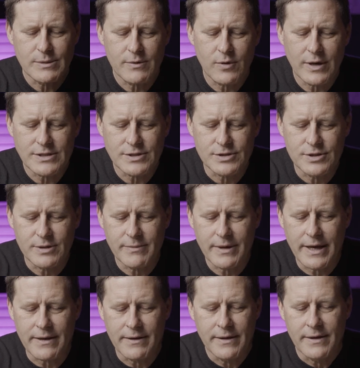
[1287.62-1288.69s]
questions you
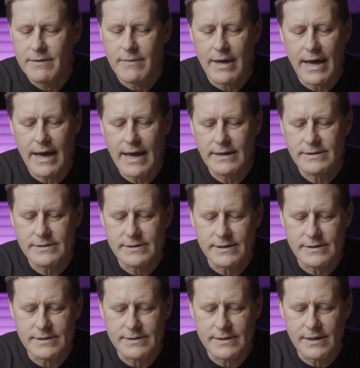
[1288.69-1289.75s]
may ask
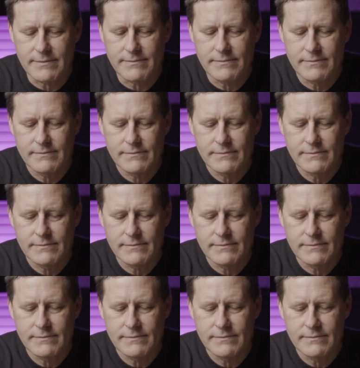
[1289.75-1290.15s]
is, where'd